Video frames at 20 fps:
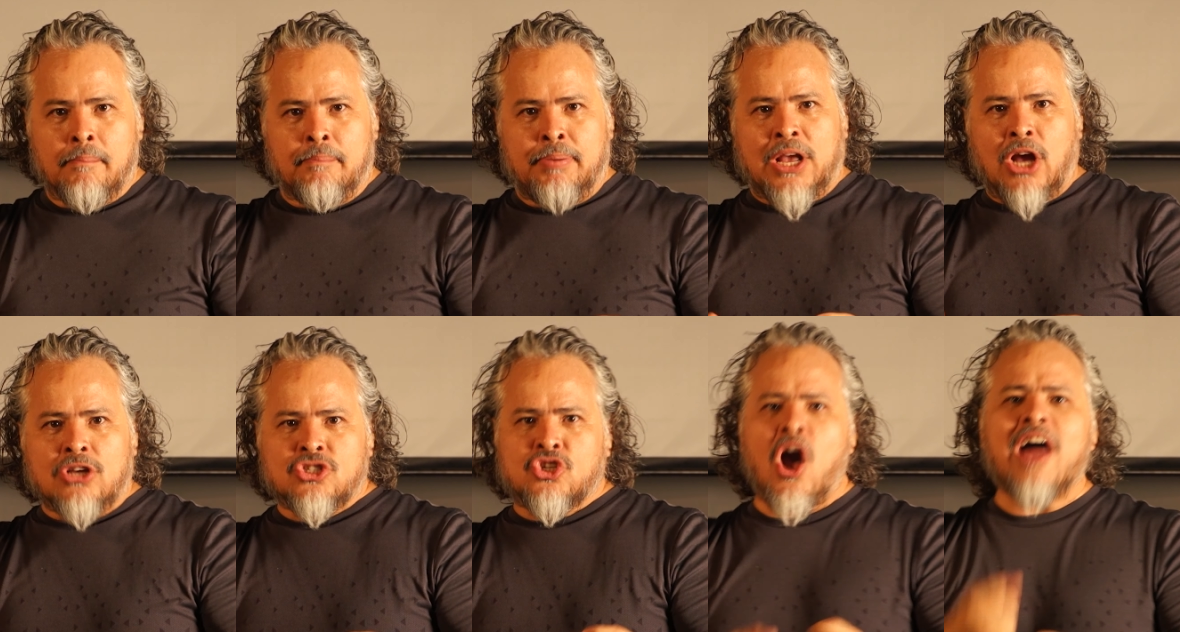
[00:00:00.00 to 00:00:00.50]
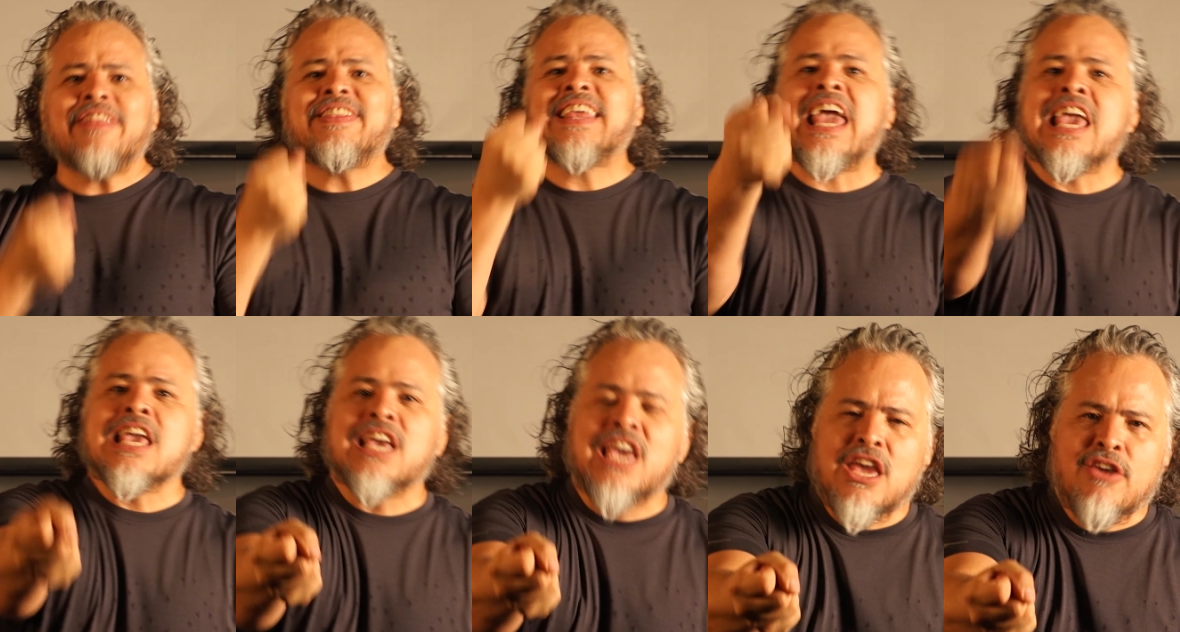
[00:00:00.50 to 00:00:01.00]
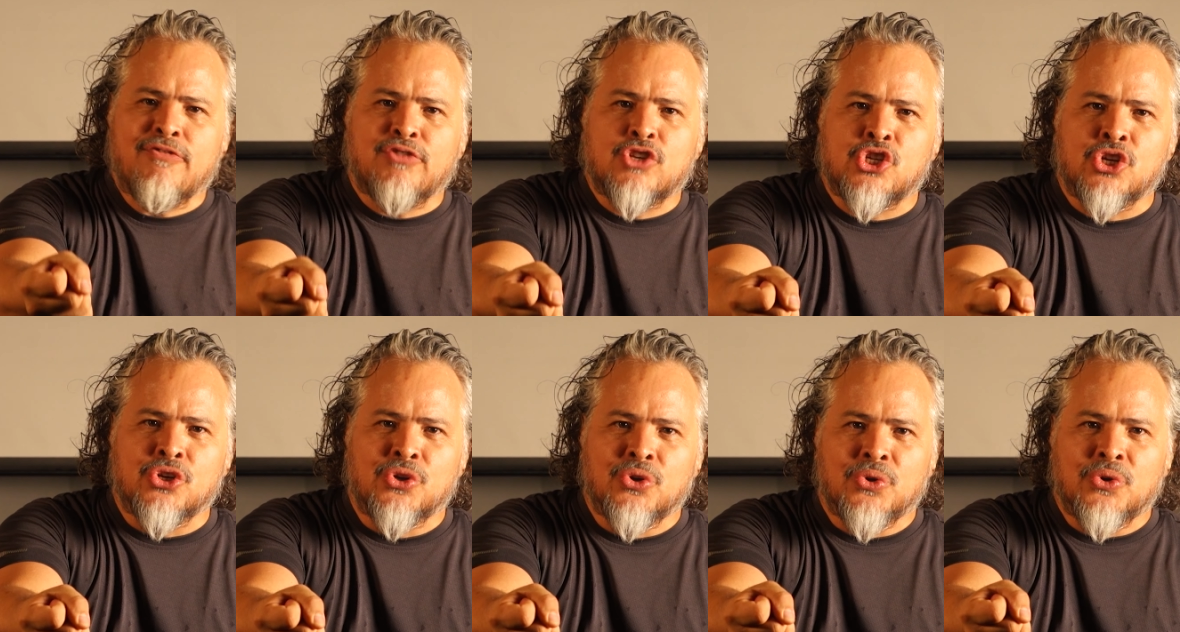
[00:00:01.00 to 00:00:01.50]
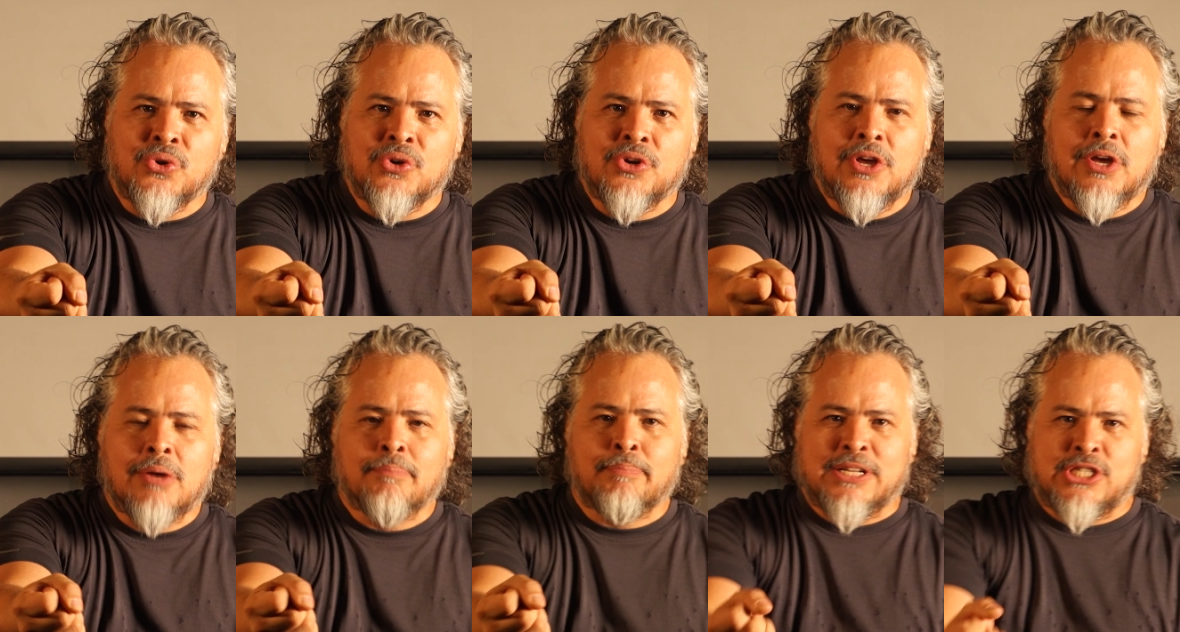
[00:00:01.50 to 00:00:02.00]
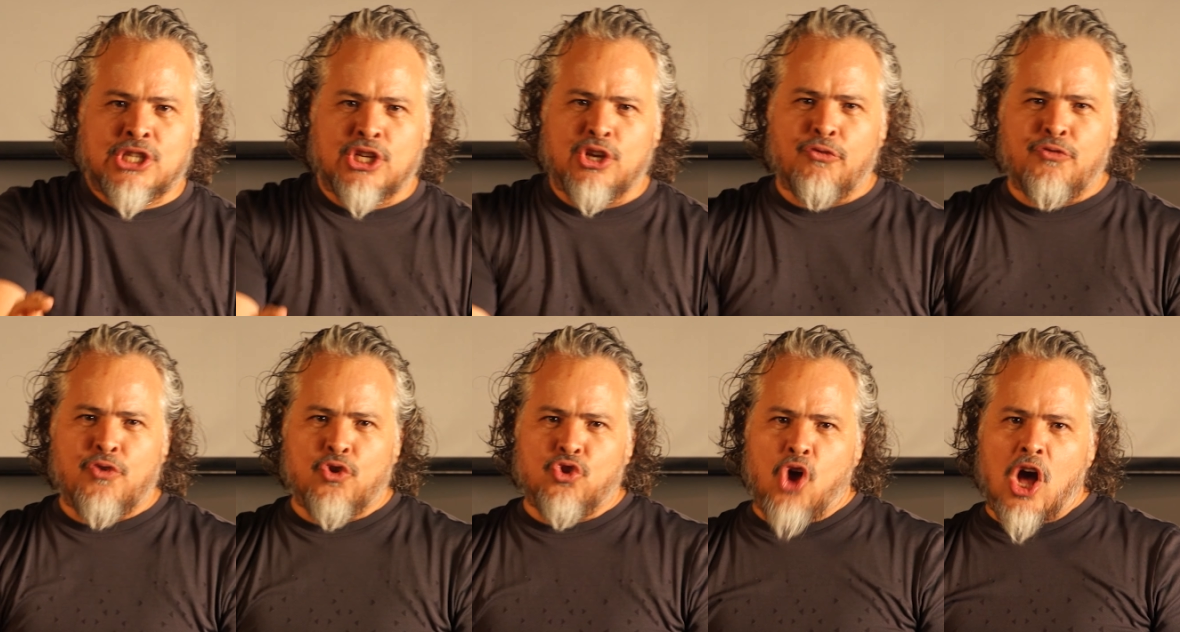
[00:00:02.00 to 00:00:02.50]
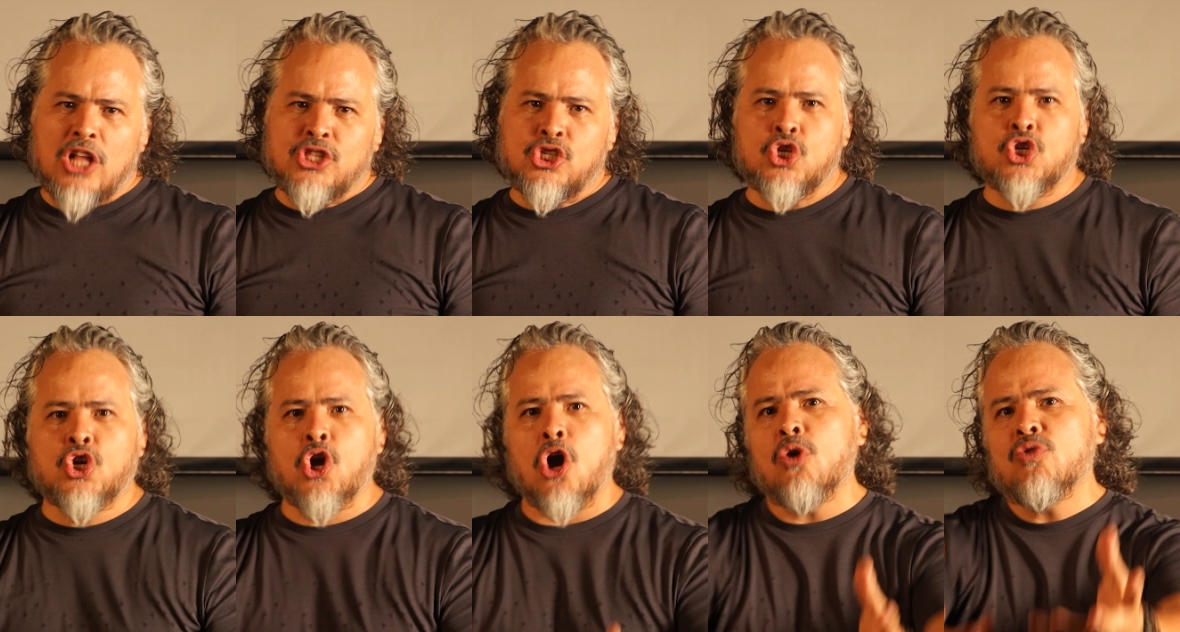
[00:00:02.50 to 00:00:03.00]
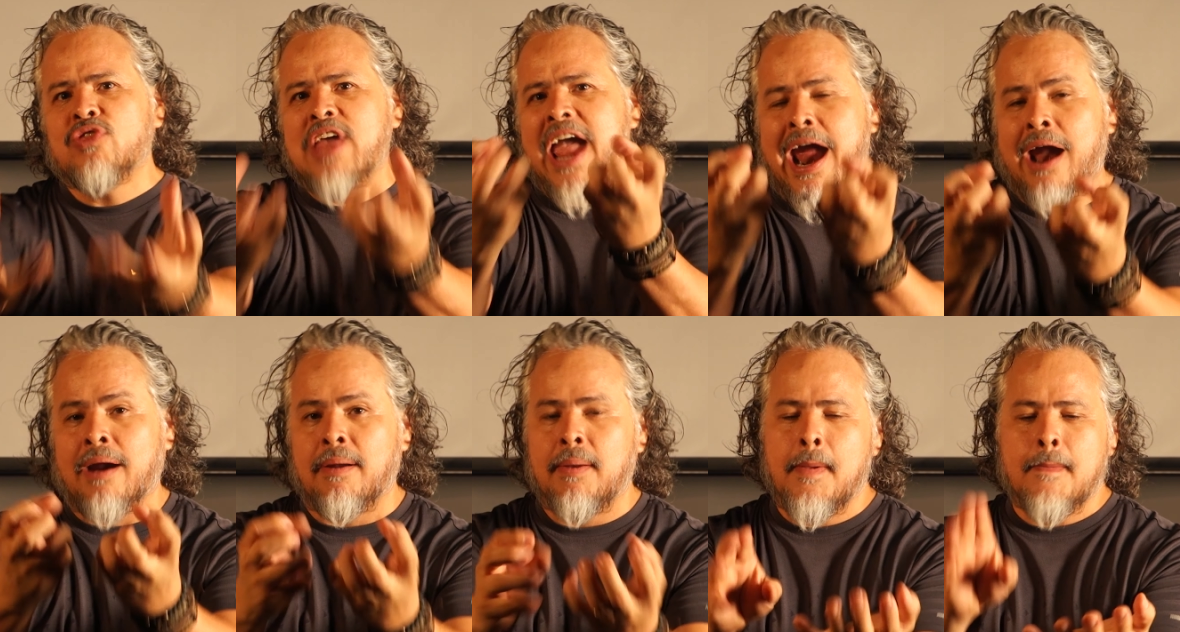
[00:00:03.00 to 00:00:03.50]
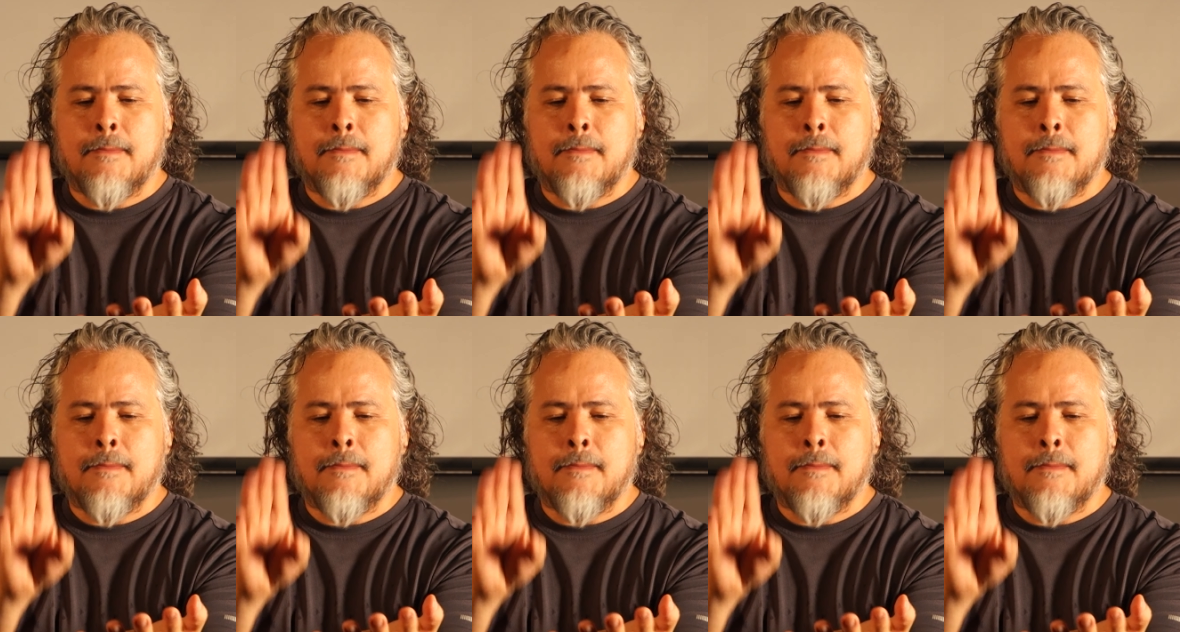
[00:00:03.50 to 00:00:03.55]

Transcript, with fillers: because God can give it to you. But if you not go there,